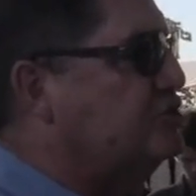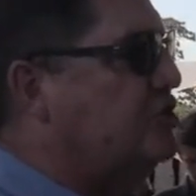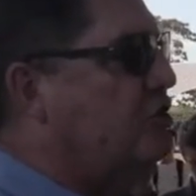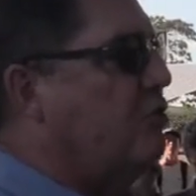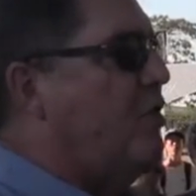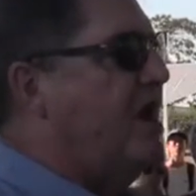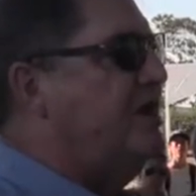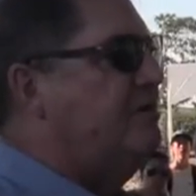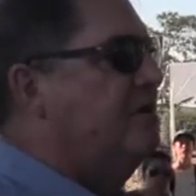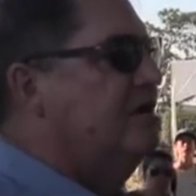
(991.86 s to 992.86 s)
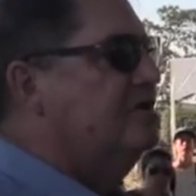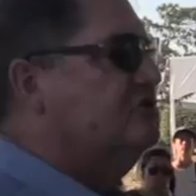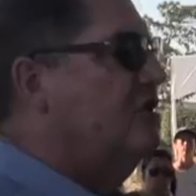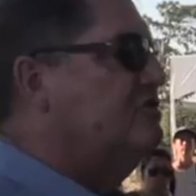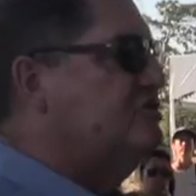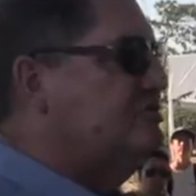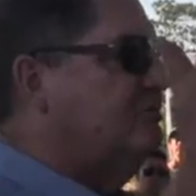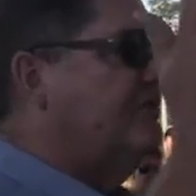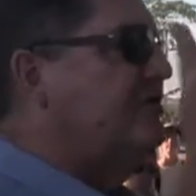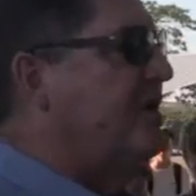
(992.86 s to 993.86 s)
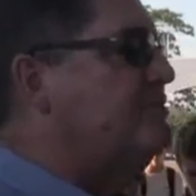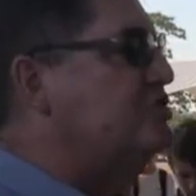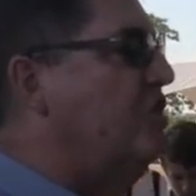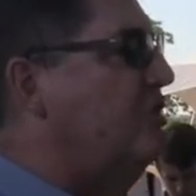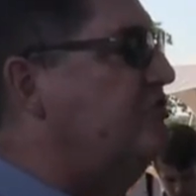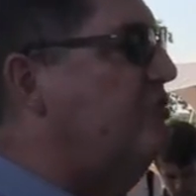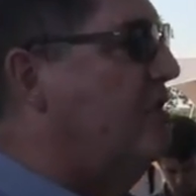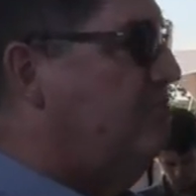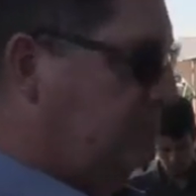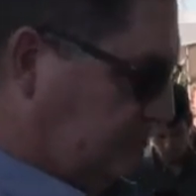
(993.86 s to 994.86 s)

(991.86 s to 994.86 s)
show your weight. So I just lift it up and show it to him.